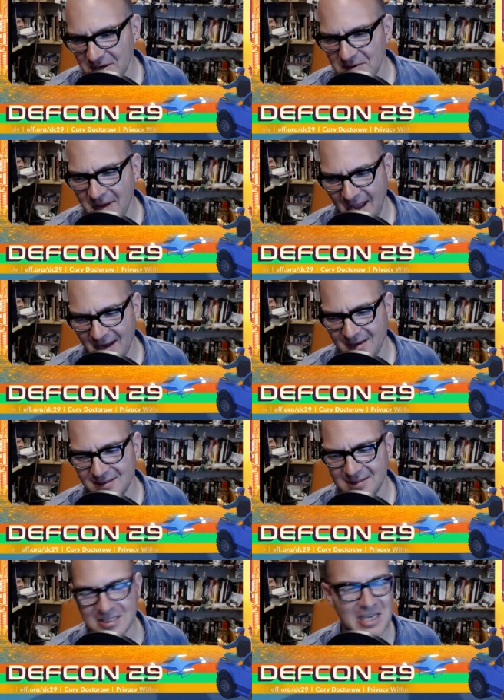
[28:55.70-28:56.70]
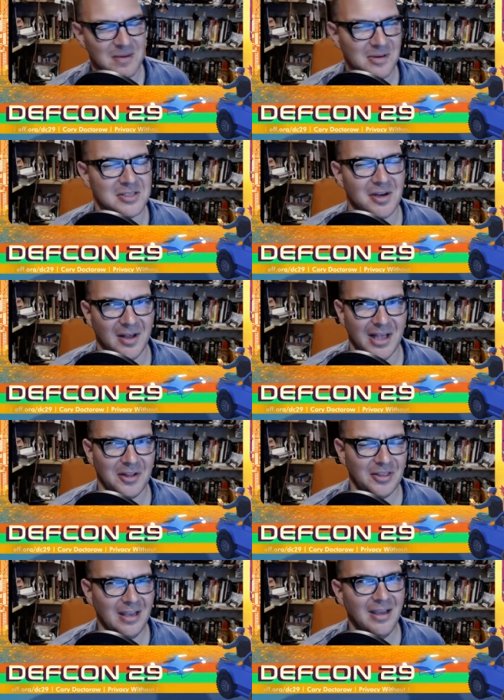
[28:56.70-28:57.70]
you can to keep us all
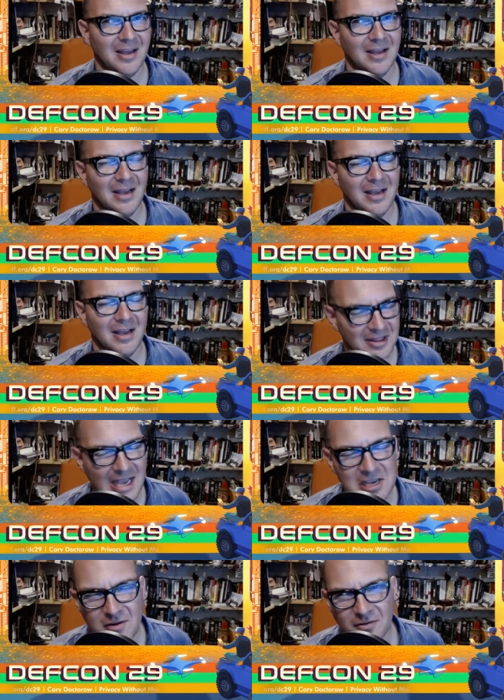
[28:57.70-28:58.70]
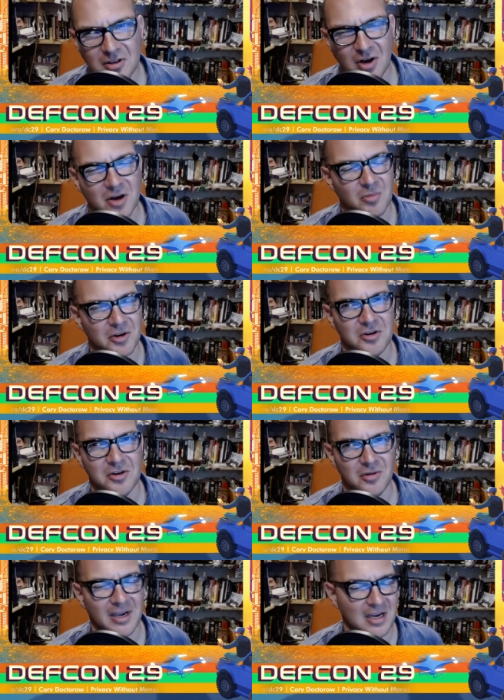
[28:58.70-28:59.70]
healthy. And thank you for the hard work you're
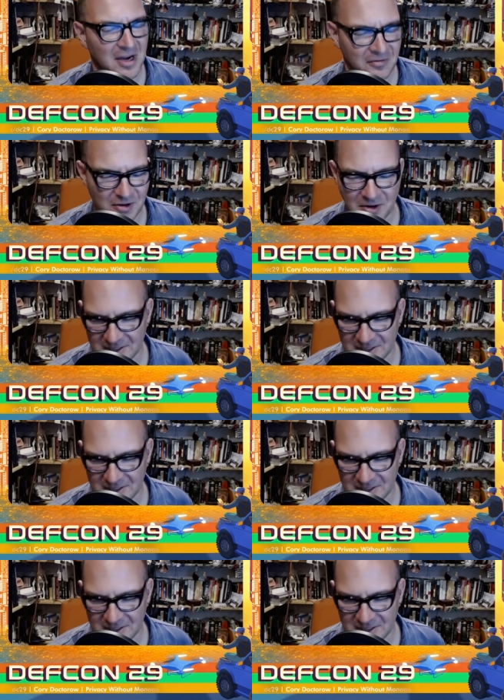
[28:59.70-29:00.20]
doing and for your